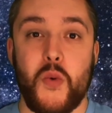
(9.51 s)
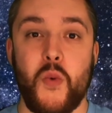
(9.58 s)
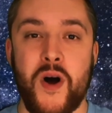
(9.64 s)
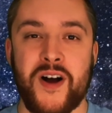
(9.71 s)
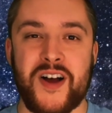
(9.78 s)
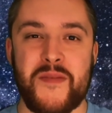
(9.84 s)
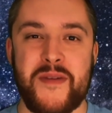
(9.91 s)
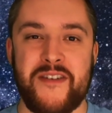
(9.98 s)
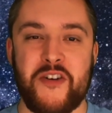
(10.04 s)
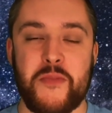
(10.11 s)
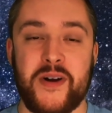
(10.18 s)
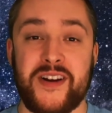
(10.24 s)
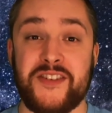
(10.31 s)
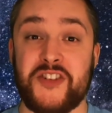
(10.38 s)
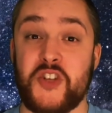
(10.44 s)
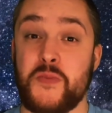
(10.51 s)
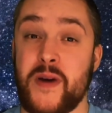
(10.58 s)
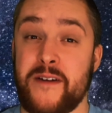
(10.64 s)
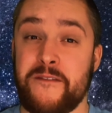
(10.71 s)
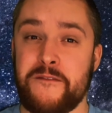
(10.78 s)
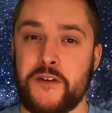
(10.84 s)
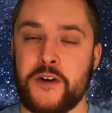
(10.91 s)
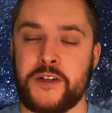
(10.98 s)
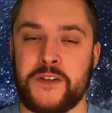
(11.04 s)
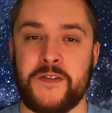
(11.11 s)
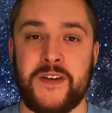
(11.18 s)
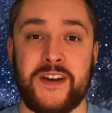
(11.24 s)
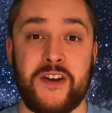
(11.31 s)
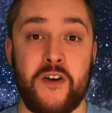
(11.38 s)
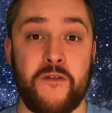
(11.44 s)
Welcome everybody to my first
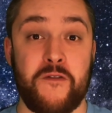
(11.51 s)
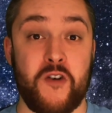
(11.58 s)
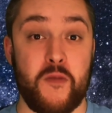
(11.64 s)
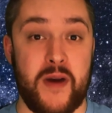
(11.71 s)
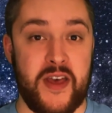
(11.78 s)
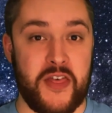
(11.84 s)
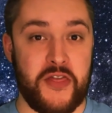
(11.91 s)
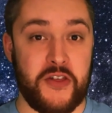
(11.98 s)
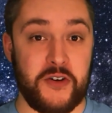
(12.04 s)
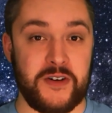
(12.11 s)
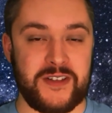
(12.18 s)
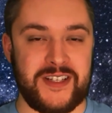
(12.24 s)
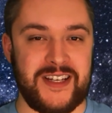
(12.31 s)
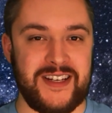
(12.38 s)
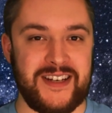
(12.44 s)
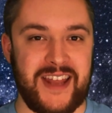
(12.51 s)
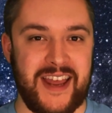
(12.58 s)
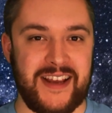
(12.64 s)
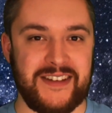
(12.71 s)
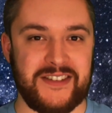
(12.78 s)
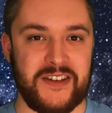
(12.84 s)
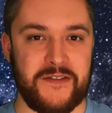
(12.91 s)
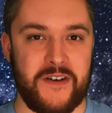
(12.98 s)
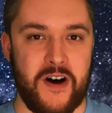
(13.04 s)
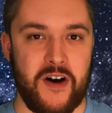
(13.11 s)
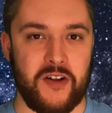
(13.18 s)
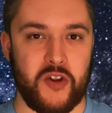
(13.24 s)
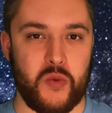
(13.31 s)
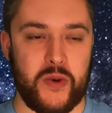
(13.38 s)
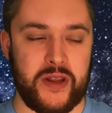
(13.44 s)
video for my 13 days of
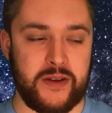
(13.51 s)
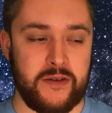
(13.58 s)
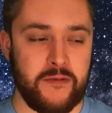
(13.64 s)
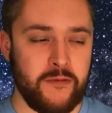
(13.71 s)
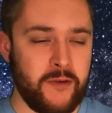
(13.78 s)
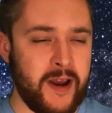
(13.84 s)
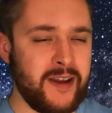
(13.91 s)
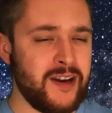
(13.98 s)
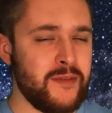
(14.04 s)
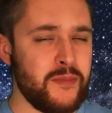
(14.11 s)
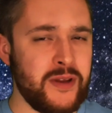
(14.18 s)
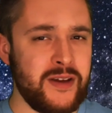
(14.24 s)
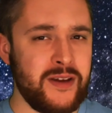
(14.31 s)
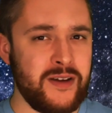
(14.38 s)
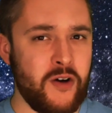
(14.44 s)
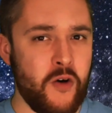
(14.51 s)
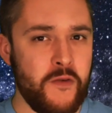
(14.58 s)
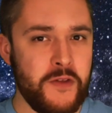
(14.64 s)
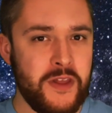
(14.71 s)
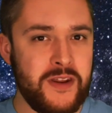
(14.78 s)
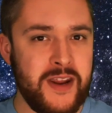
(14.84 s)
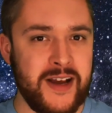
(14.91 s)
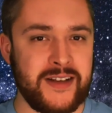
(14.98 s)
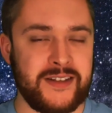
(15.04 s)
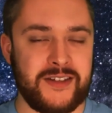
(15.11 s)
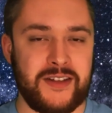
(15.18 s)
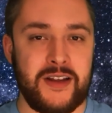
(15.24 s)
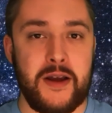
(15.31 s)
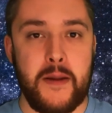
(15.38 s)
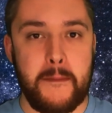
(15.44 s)
Halloween. Randomly over the
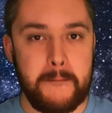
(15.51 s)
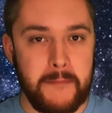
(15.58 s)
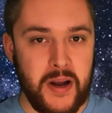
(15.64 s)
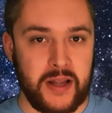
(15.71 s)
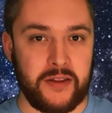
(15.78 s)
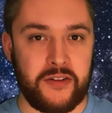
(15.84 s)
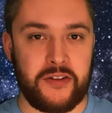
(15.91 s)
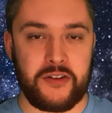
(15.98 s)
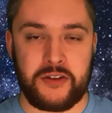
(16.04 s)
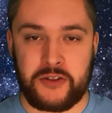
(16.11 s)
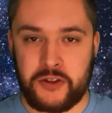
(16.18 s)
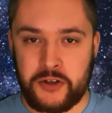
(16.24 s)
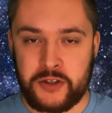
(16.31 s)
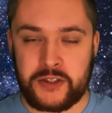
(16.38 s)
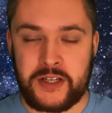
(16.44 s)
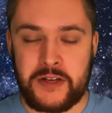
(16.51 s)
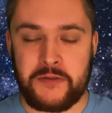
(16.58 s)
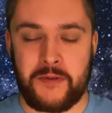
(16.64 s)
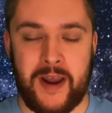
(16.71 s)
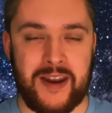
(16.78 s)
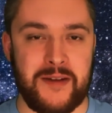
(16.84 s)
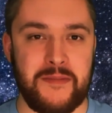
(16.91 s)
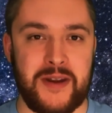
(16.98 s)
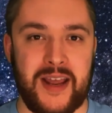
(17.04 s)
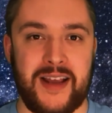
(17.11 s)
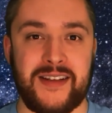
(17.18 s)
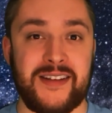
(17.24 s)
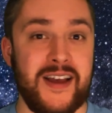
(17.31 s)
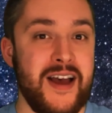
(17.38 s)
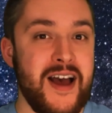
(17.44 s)
next month, 13 random
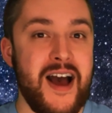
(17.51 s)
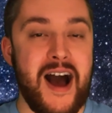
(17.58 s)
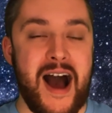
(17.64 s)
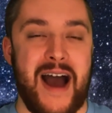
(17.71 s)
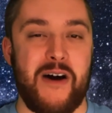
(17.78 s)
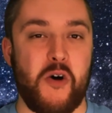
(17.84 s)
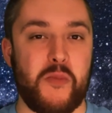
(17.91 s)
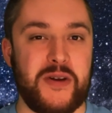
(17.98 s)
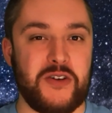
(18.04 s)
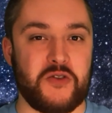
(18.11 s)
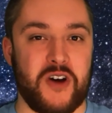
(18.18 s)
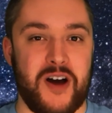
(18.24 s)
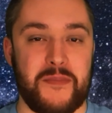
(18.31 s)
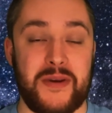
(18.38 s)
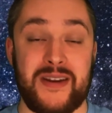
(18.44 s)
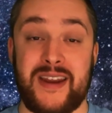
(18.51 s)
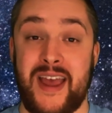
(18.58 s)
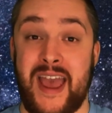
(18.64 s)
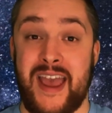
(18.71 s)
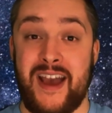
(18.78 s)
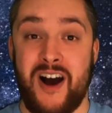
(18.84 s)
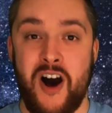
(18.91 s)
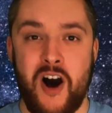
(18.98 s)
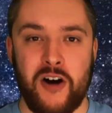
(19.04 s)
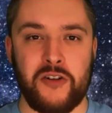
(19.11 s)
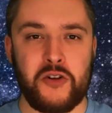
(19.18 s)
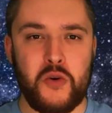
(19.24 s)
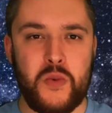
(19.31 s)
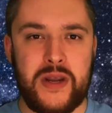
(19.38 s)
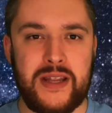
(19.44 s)
days, I will be dropping a
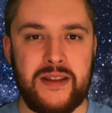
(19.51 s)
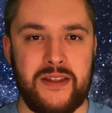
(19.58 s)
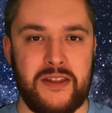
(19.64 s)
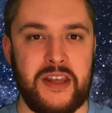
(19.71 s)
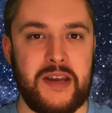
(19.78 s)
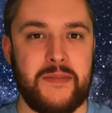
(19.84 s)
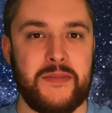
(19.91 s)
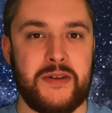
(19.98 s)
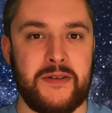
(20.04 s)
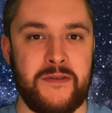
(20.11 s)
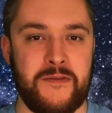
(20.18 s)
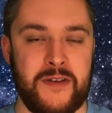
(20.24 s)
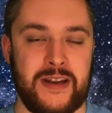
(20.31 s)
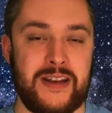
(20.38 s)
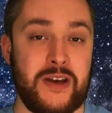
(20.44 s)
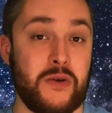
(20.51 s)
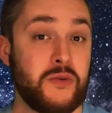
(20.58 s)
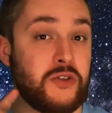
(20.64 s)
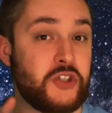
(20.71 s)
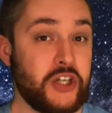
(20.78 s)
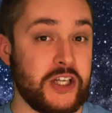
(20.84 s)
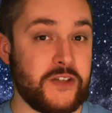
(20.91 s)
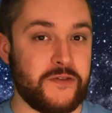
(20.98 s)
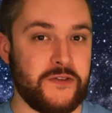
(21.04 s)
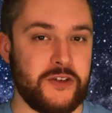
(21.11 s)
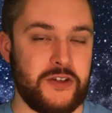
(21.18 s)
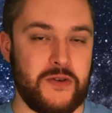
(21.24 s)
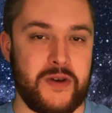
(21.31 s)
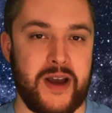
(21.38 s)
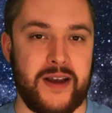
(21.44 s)
Halloween themed video just for
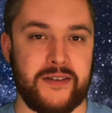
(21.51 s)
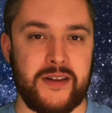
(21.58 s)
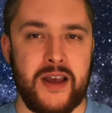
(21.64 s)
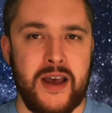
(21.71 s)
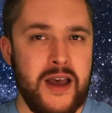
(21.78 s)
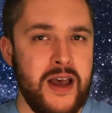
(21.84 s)
you guys.